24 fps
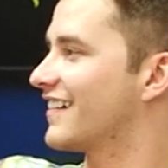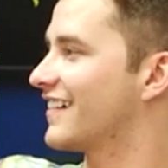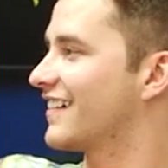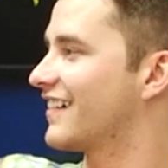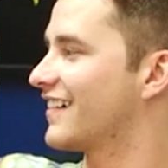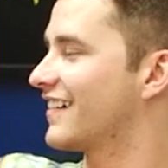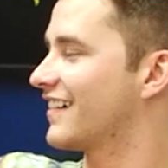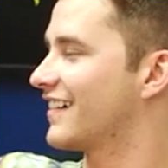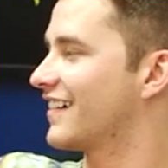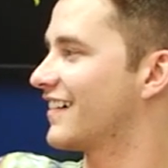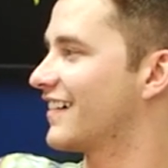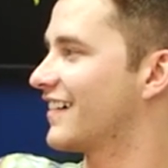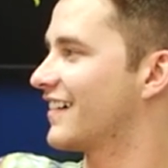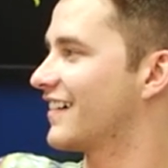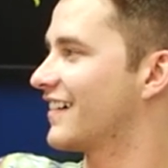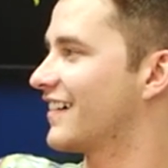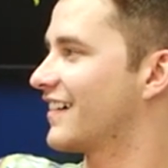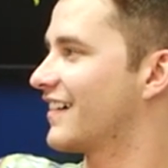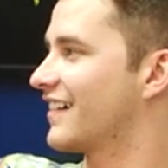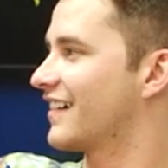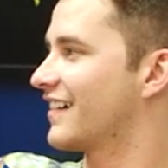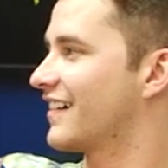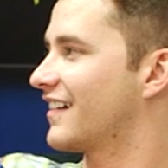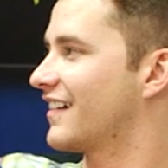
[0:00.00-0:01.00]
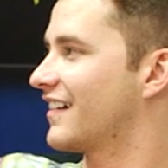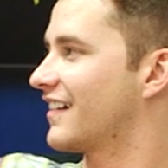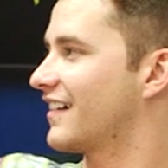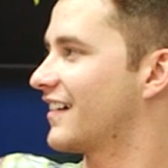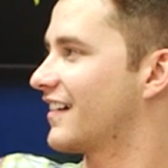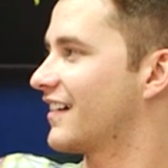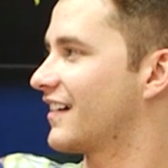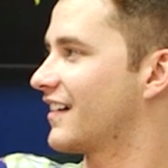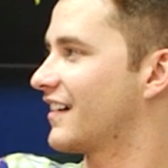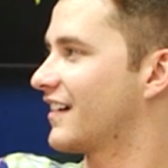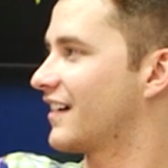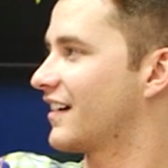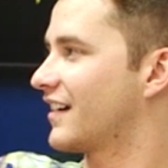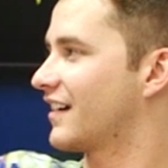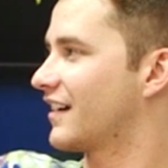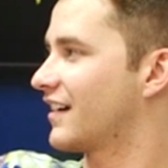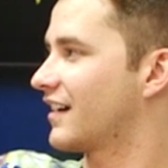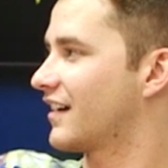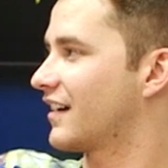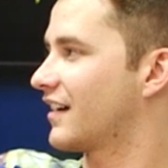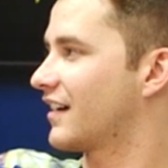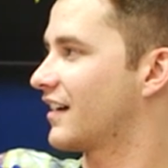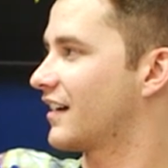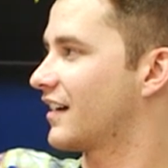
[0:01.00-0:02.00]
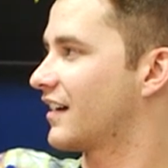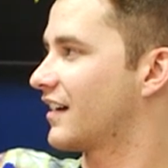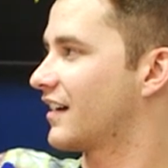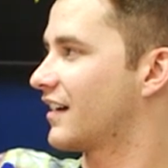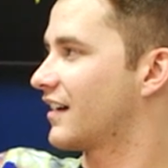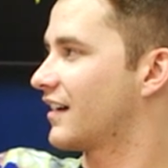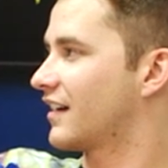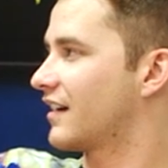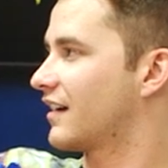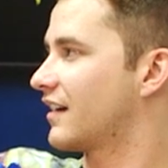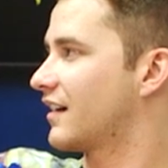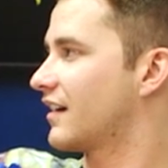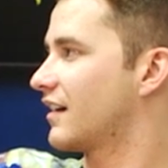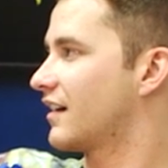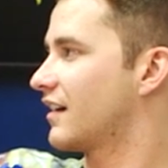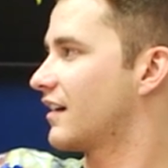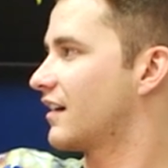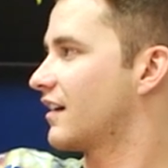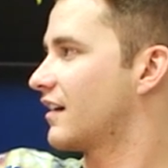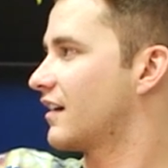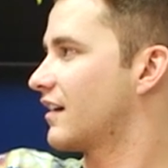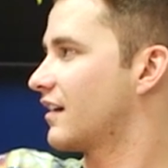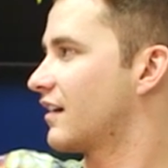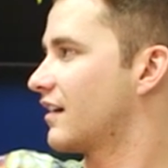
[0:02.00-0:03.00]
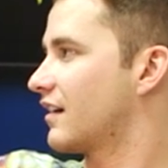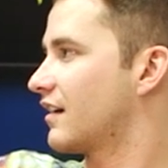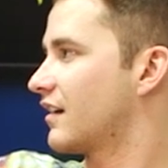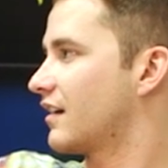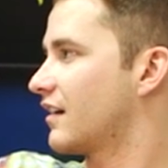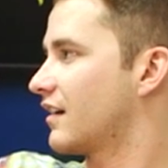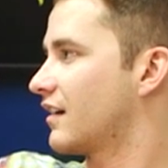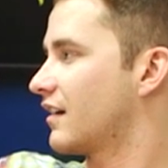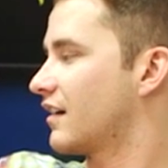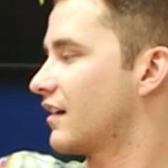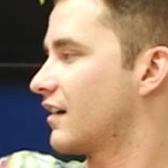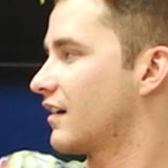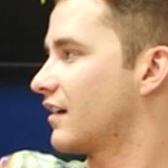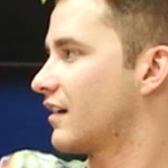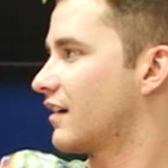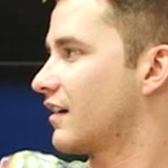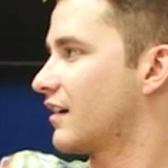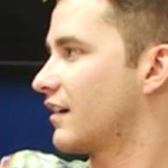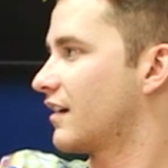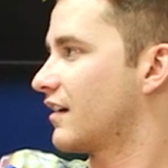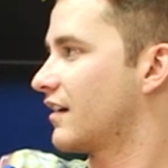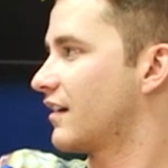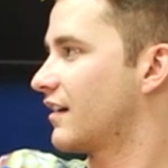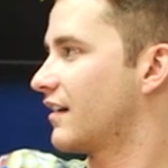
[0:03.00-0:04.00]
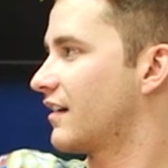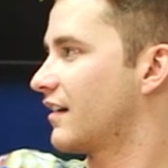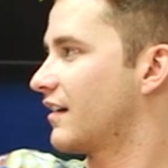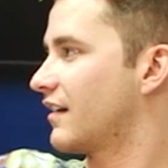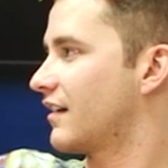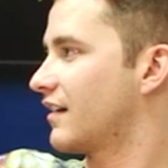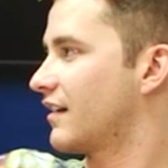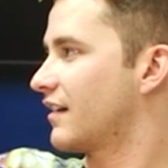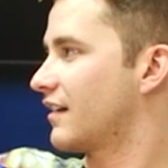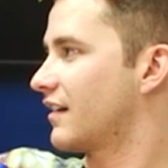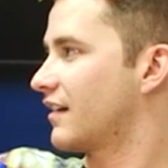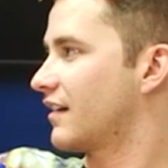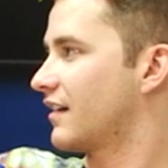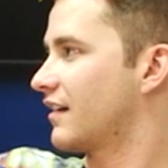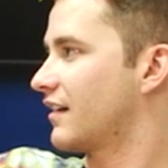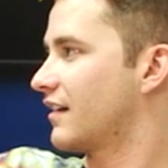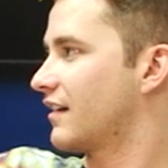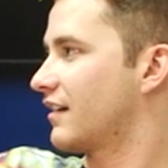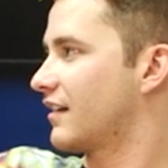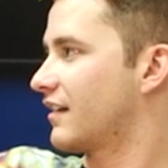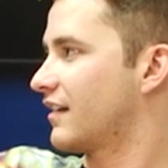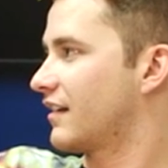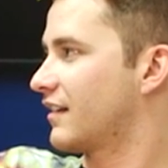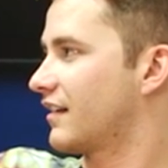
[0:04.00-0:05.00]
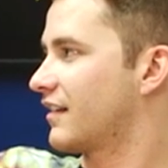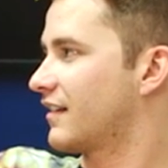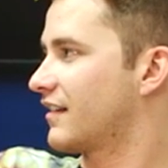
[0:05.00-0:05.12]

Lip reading: The person shown says nothing.